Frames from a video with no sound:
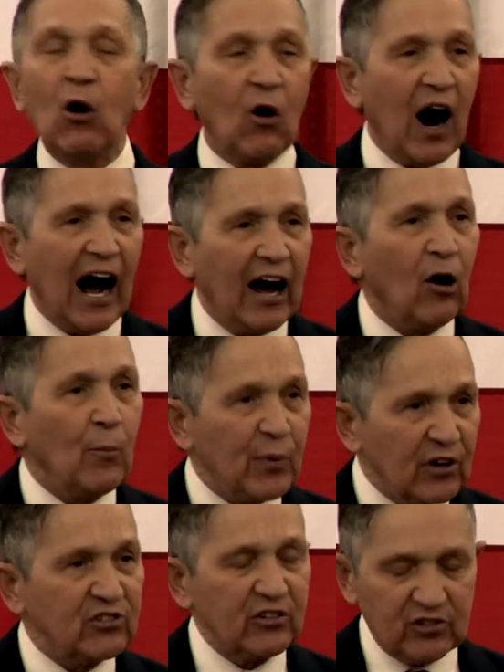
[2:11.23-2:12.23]
Ohio
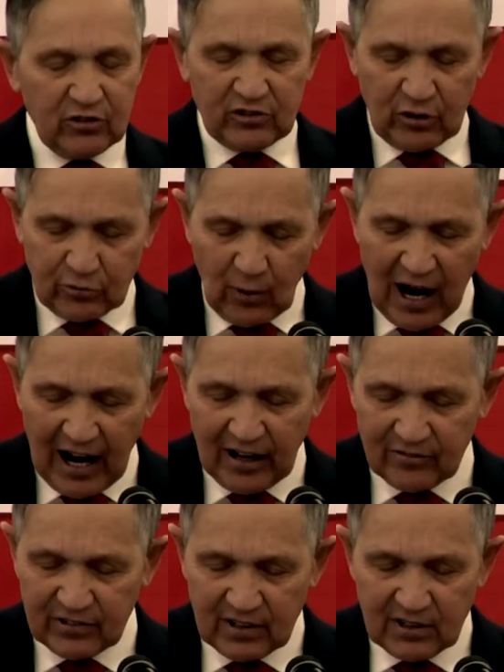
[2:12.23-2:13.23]
businesses to thrive.